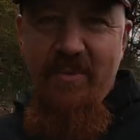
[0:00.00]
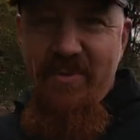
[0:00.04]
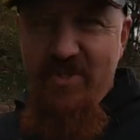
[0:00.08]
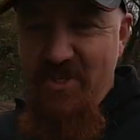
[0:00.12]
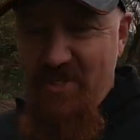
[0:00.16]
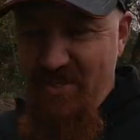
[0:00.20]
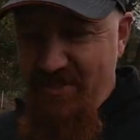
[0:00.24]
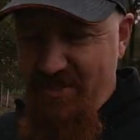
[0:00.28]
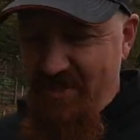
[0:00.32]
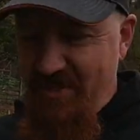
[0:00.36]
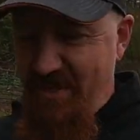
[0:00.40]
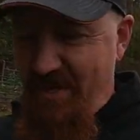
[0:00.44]
would
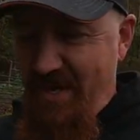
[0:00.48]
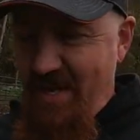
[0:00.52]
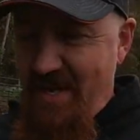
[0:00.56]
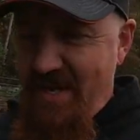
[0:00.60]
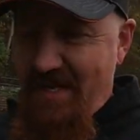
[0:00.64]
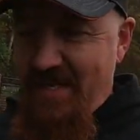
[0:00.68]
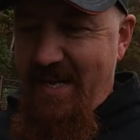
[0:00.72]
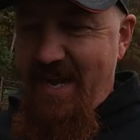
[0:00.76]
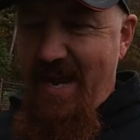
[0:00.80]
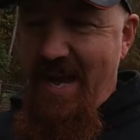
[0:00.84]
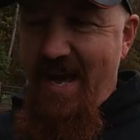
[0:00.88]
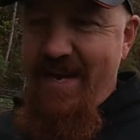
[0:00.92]
just
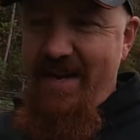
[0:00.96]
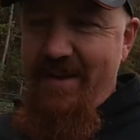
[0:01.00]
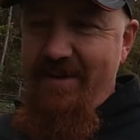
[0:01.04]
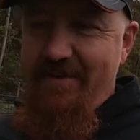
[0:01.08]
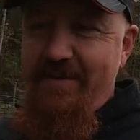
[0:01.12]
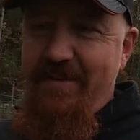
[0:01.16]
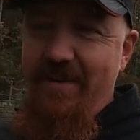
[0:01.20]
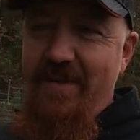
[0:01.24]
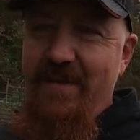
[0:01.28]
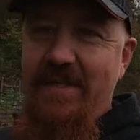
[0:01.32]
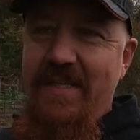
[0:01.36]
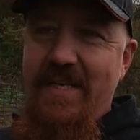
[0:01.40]
kind
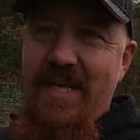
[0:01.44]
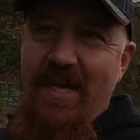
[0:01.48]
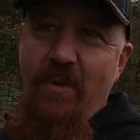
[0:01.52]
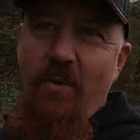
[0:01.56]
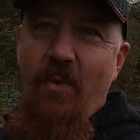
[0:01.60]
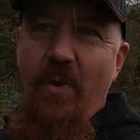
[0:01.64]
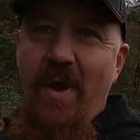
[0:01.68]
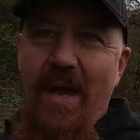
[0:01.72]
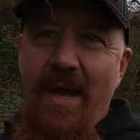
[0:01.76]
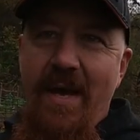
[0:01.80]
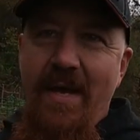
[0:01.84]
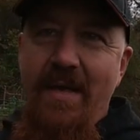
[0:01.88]
of
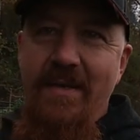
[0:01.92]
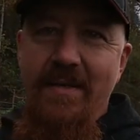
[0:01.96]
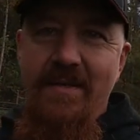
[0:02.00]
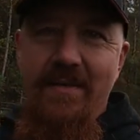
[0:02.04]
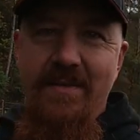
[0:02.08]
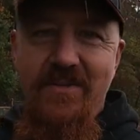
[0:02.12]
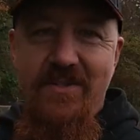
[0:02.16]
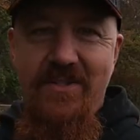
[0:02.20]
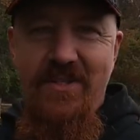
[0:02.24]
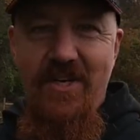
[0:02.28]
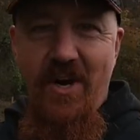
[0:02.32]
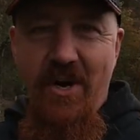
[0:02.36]
get wet
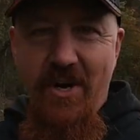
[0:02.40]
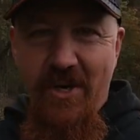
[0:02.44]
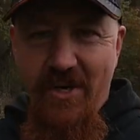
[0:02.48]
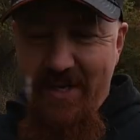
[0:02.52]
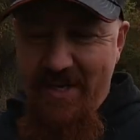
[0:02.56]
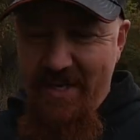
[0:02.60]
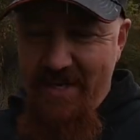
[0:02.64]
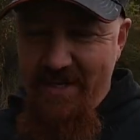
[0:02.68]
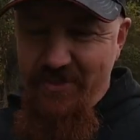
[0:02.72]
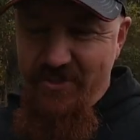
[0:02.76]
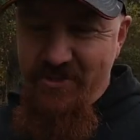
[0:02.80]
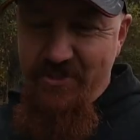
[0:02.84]
and
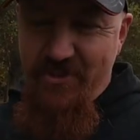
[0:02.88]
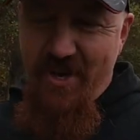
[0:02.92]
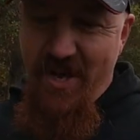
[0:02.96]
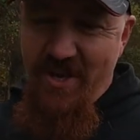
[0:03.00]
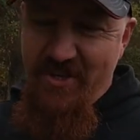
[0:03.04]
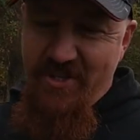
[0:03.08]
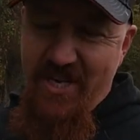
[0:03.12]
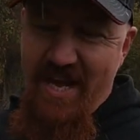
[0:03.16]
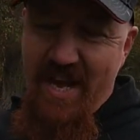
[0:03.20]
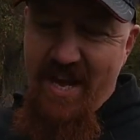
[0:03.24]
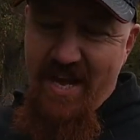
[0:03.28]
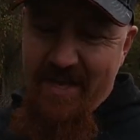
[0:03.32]
soggy and
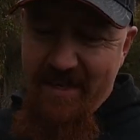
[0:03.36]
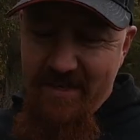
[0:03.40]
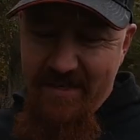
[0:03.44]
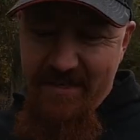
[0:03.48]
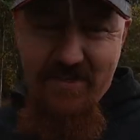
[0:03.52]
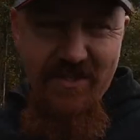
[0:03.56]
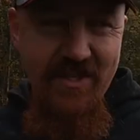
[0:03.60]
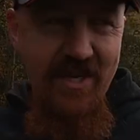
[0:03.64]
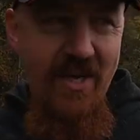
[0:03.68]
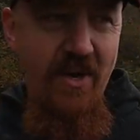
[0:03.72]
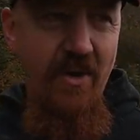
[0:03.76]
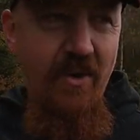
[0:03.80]
stretch out.
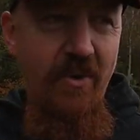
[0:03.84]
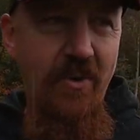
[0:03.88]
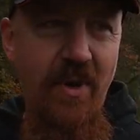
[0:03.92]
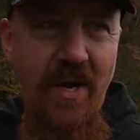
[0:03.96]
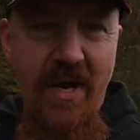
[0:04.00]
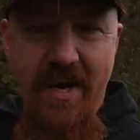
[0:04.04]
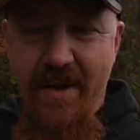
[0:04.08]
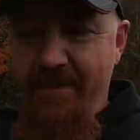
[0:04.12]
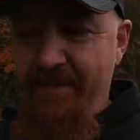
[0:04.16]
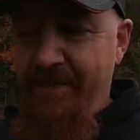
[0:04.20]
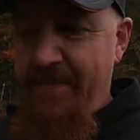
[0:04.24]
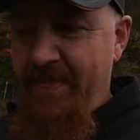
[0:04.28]
So,
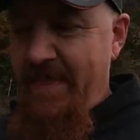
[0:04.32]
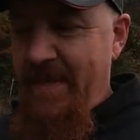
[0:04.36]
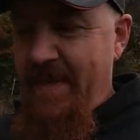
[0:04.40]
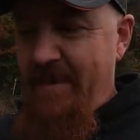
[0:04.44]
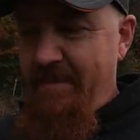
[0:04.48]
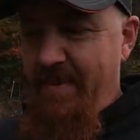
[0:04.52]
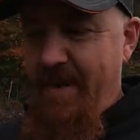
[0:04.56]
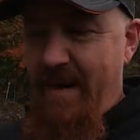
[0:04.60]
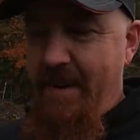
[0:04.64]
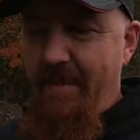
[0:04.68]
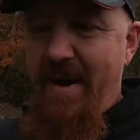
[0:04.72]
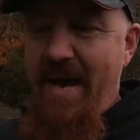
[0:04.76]
uh,
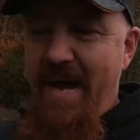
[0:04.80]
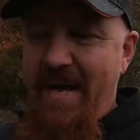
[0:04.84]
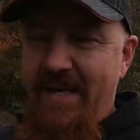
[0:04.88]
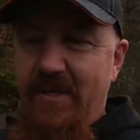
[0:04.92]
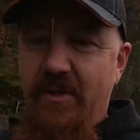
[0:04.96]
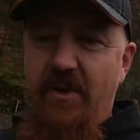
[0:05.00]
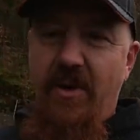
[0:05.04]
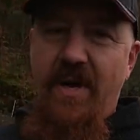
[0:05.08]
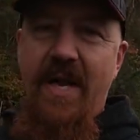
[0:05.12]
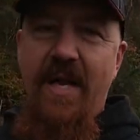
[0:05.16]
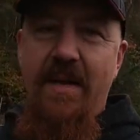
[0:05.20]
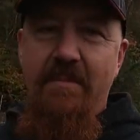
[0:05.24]
but I
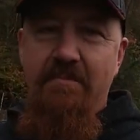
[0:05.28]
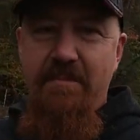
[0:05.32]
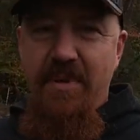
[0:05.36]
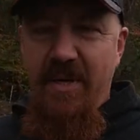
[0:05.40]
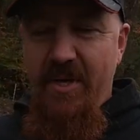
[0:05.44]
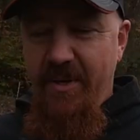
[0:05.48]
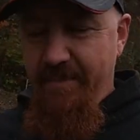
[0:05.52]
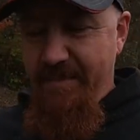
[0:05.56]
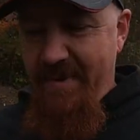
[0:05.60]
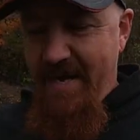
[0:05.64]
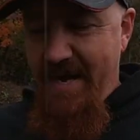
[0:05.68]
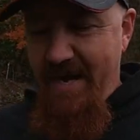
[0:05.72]
might go ahead and
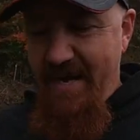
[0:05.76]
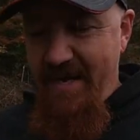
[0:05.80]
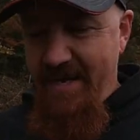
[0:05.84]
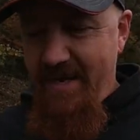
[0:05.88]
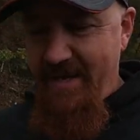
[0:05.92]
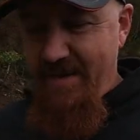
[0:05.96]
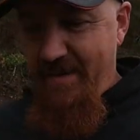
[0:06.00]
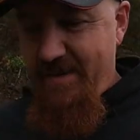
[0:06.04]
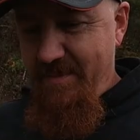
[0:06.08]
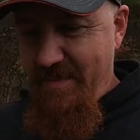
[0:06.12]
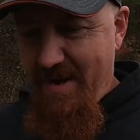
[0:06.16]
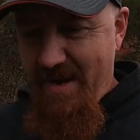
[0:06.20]
build my,
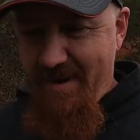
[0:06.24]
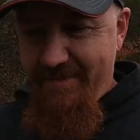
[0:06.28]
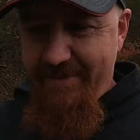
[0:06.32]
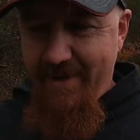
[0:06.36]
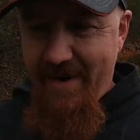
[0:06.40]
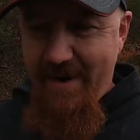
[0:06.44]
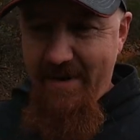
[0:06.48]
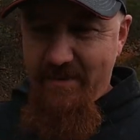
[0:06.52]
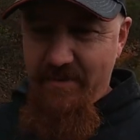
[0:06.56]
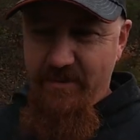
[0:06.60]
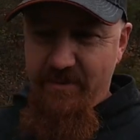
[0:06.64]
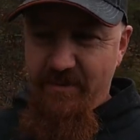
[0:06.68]
my
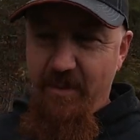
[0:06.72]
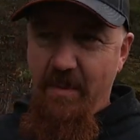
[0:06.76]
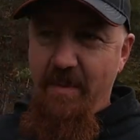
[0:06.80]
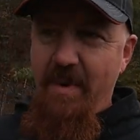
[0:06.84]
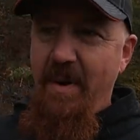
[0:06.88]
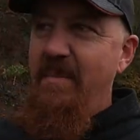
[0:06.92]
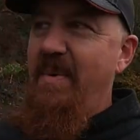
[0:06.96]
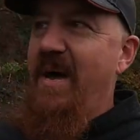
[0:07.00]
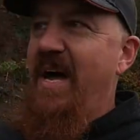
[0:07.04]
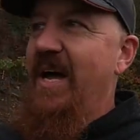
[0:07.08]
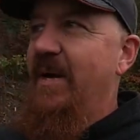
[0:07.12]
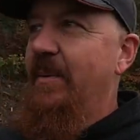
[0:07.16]
frames for
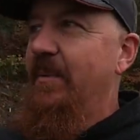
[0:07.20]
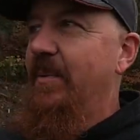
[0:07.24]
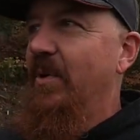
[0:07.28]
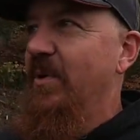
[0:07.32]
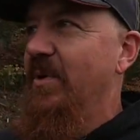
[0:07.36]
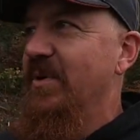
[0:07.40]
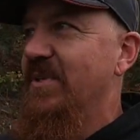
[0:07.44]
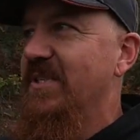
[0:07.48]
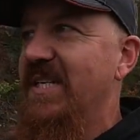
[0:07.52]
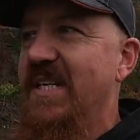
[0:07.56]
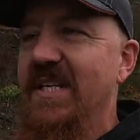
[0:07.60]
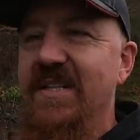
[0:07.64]
my batter
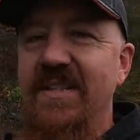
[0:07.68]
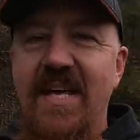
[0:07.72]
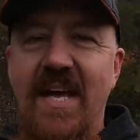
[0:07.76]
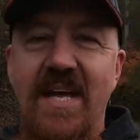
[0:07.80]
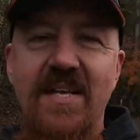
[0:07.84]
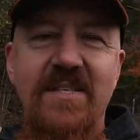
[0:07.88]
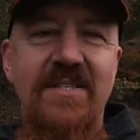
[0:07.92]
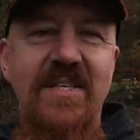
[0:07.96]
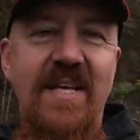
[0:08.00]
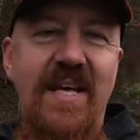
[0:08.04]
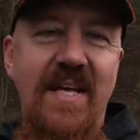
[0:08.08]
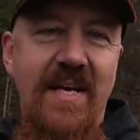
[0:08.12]
boards and get
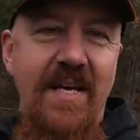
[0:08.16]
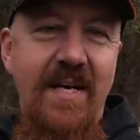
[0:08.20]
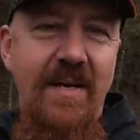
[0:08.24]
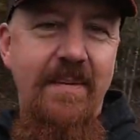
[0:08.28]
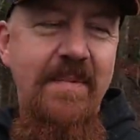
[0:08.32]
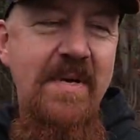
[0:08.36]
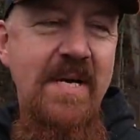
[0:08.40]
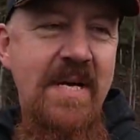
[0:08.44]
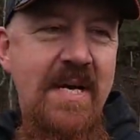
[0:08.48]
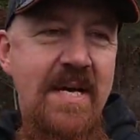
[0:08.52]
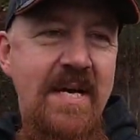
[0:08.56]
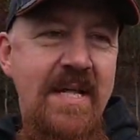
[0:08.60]
that set
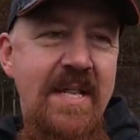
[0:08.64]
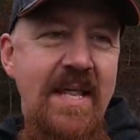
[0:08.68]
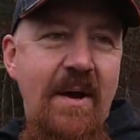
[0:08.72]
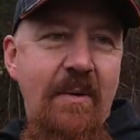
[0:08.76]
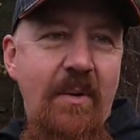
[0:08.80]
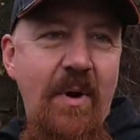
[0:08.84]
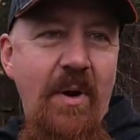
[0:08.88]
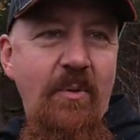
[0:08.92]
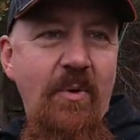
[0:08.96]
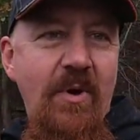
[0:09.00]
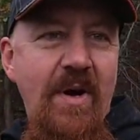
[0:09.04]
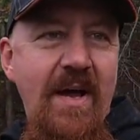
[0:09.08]
up.
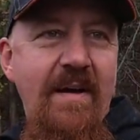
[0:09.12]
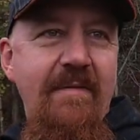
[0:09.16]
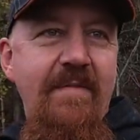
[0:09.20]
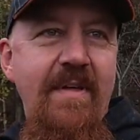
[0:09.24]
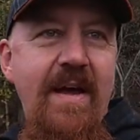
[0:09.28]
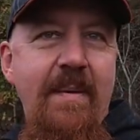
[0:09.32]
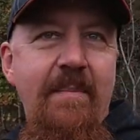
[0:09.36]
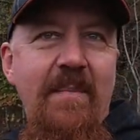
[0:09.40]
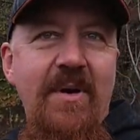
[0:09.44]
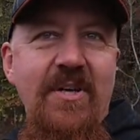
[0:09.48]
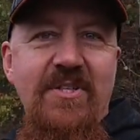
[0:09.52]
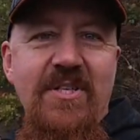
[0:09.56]
That way we'll have
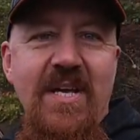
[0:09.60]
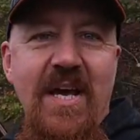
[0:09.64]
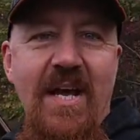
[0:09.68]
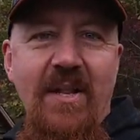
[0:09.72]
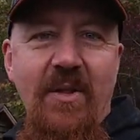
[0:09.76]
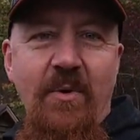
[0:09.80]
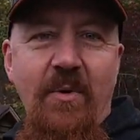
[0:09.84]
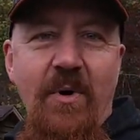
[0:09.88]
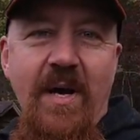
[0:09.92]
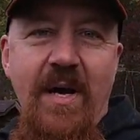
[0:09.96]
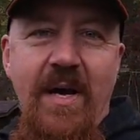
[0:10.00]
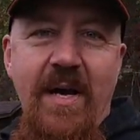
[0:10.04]
that much
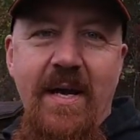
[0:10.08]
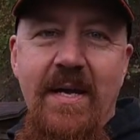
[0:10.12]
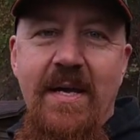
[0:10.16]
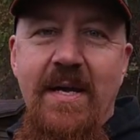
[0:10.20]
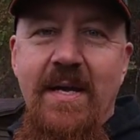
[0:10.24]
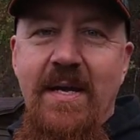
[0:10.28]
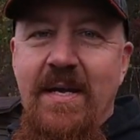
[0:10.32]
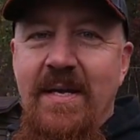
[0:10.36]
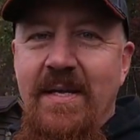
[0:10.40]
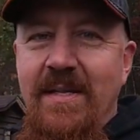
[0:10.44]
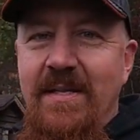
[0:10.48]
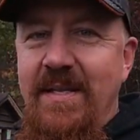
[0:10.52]
out of the way.
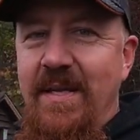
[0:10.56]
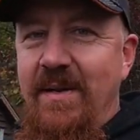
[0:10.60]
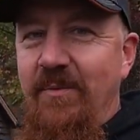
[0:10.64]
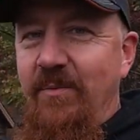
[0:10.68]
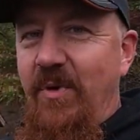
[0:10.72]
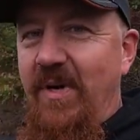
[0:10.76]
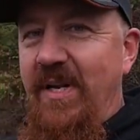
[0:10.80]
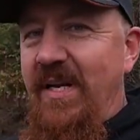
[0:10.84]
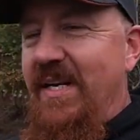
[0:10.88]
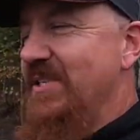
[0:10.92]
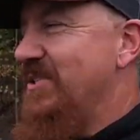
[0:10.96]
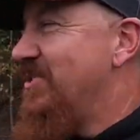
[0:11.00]

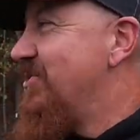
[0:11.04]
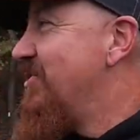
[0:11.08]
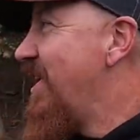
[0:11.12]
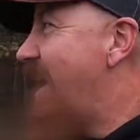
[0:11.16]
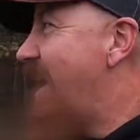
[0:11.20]
Then when it's